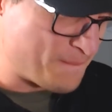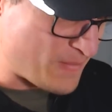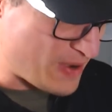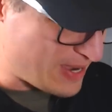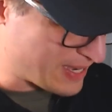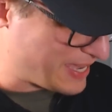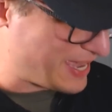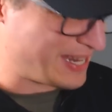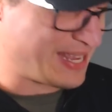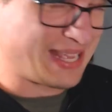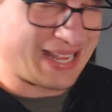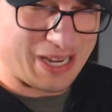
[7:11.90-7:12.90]
again,
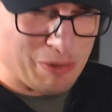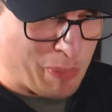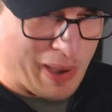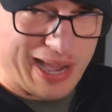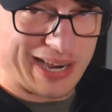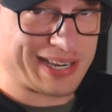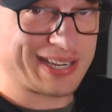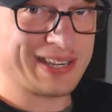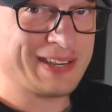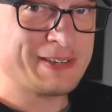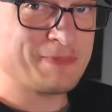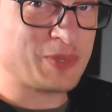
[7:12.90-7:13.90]
at Eden Park,
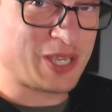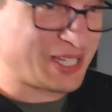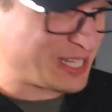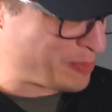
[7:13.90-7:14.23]
you need to